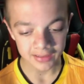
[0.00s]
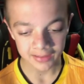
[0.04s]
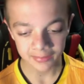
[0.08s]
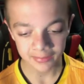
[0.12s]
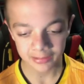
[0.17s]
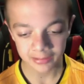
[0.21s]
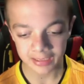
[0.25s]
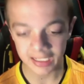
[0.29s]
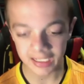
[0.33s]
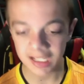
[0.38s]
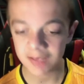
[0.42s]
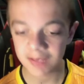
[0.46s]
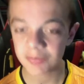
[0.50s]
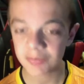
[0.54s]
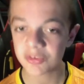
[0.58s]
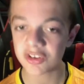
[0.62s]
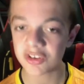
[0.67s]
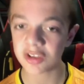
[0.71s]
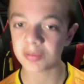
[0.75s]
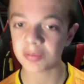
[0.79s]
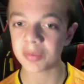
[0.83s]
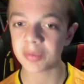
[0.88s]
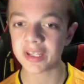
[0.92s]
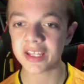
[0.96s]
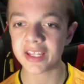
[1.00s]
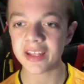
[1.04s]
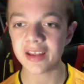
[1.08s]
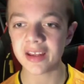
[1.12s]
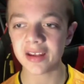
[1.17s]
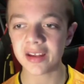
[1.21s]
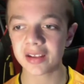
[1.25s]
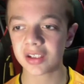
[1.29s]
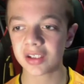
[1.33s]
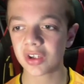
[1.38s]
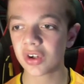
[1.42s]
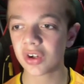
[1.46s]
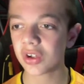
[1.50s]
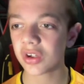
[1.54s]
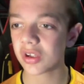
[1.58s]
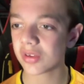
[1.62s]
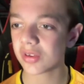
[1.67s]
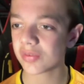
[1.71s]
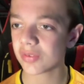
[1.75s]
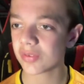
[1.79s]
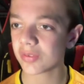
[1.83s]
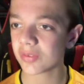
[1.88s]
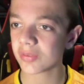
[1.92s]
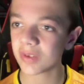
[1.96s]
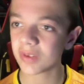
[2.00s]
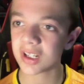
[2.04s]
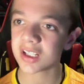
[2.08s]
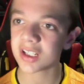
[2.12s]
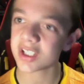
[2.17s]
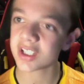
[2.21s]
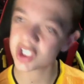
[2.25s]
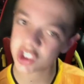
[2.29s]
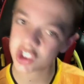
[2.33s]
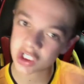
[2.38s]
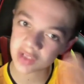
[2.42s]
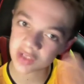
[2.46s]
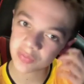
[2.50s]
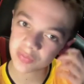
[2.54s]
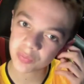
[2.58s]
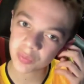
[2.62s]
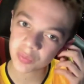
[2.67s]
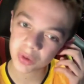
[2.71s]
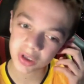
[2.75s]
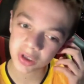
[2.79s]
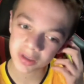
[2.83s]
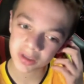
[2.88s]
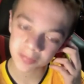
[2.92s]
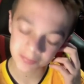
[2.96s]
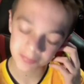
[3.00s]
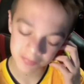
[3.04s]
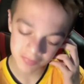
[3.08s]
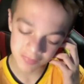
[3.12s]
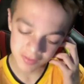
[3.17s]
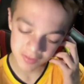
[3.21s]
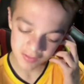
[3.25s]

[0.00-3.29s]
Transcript: Games that we could have and really should have won.